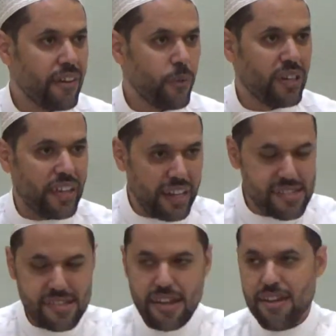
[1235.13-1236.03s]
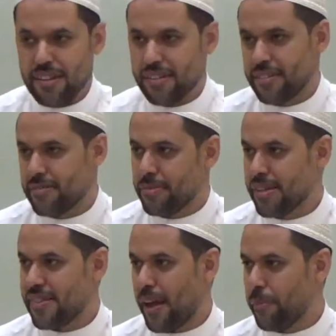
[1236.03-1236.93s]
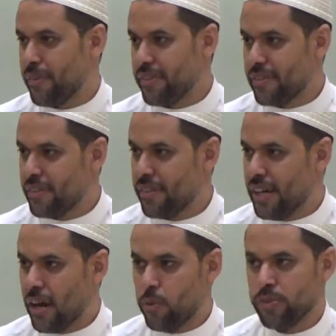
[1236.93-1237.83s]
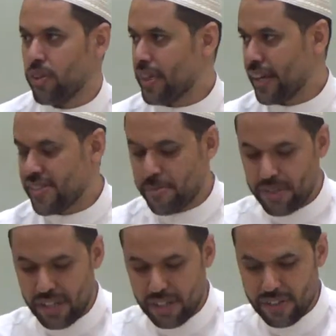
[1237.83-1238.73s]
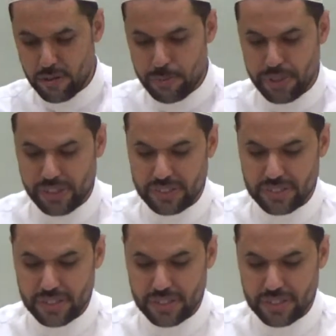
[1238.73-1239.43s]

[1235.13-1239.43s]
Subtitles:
What I say must happen. I will not accept any other opinions.